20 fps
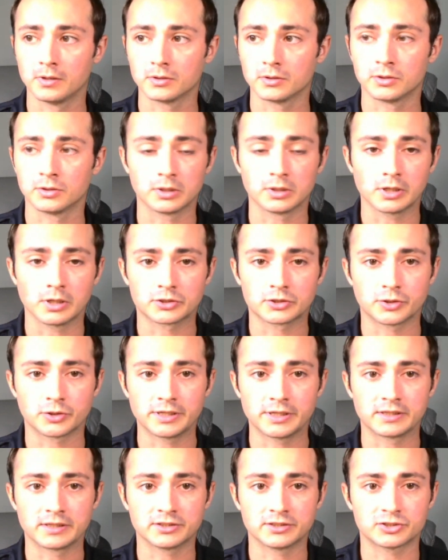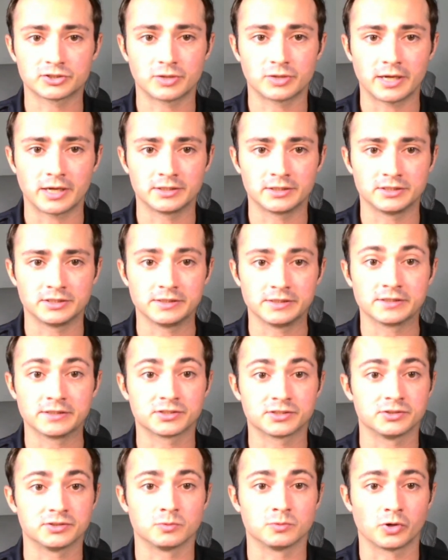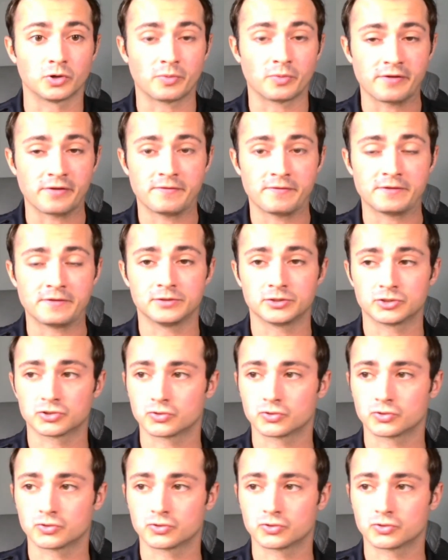good luck trading this strategy. This is one of my favorite